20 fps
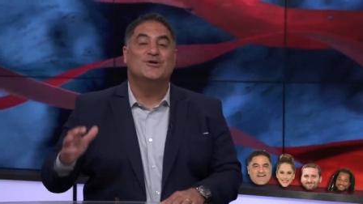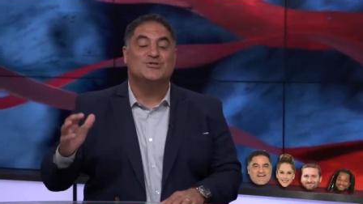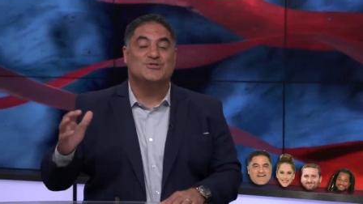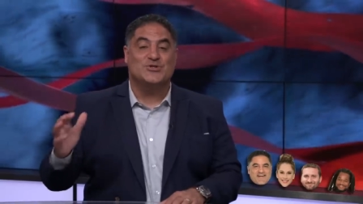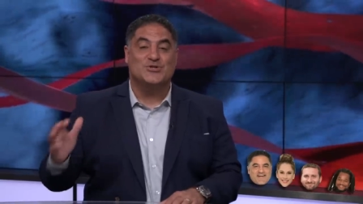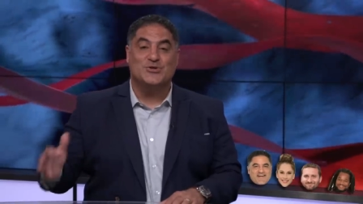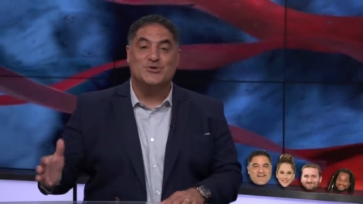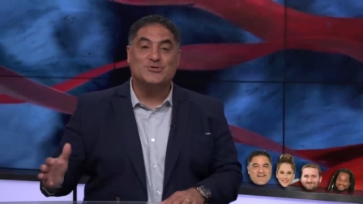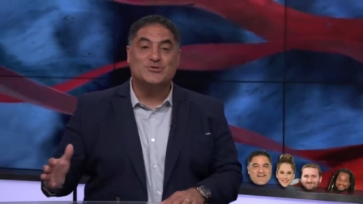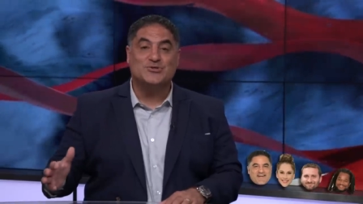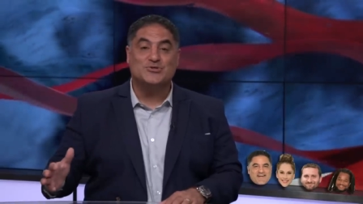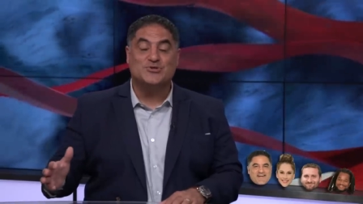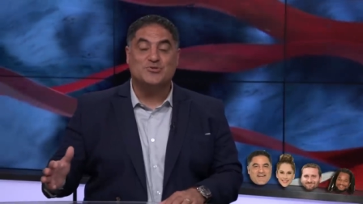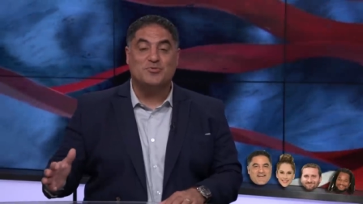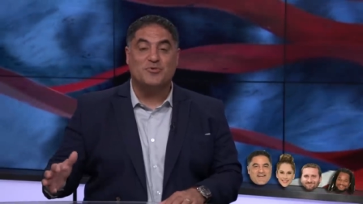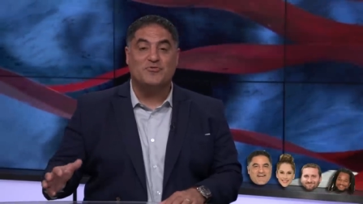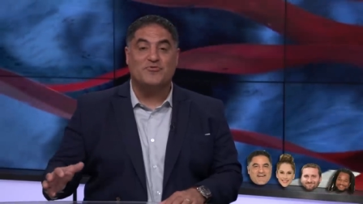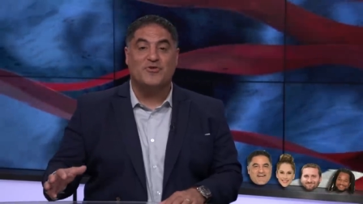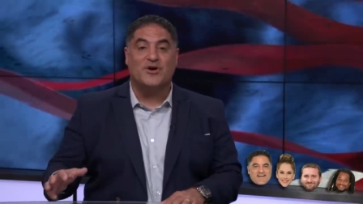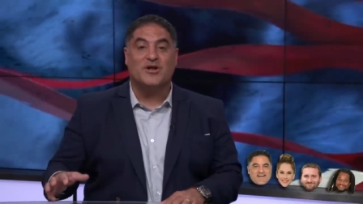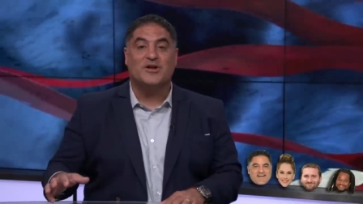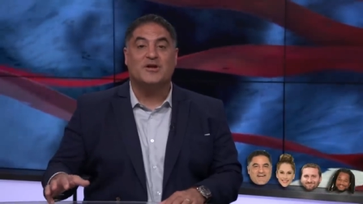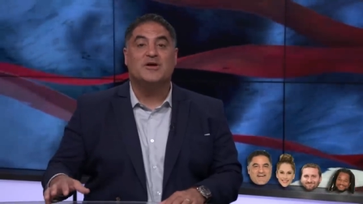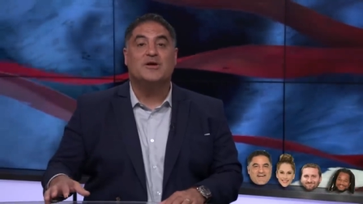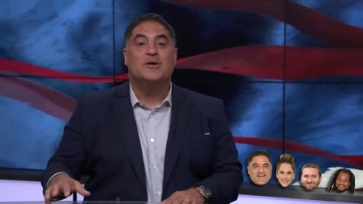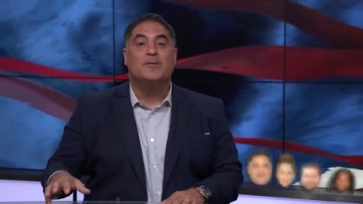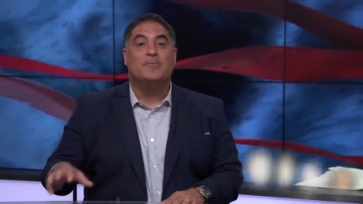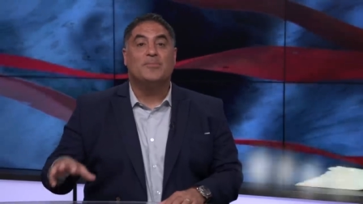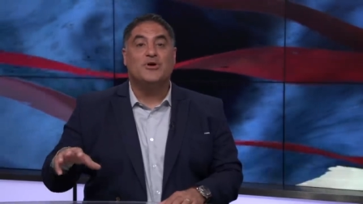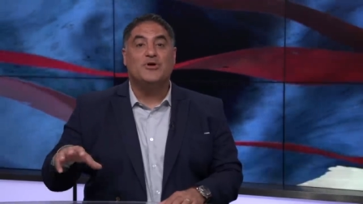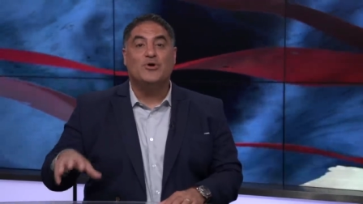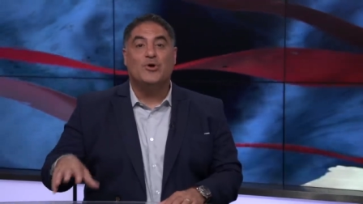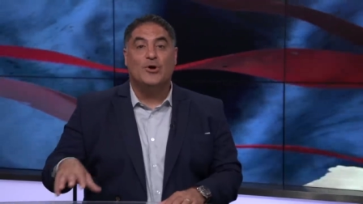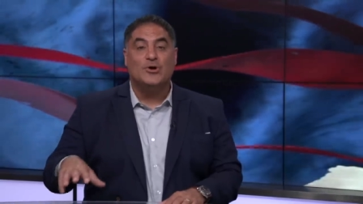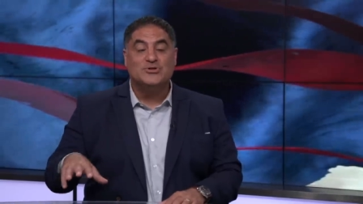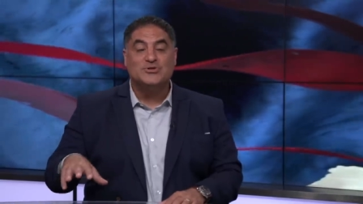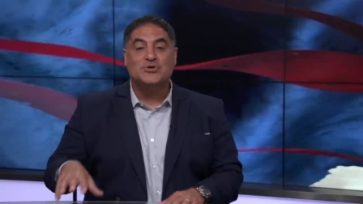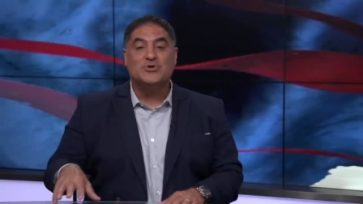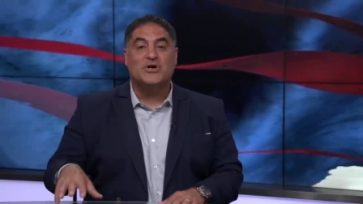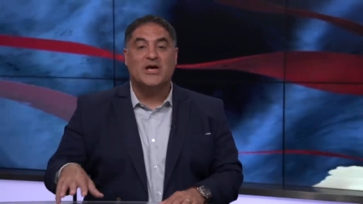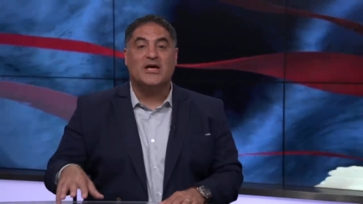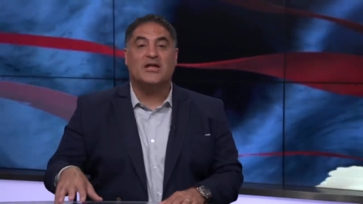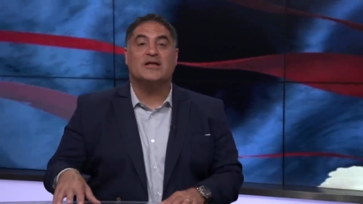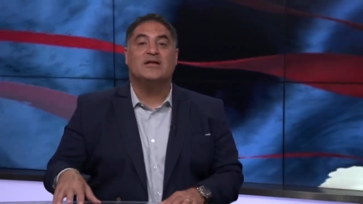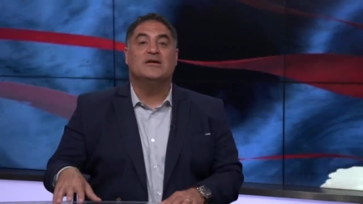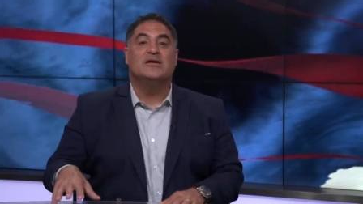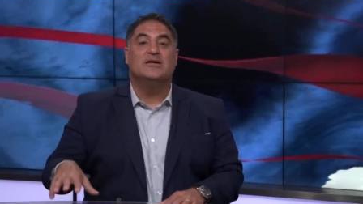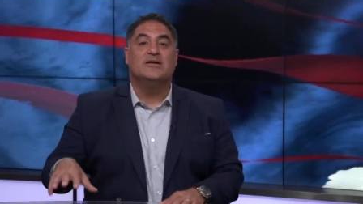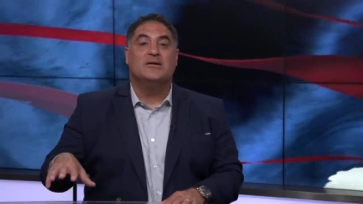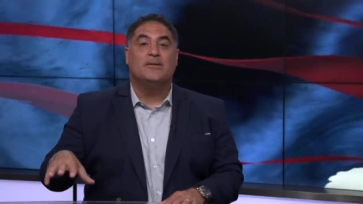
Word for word: So those are super fun. But you also get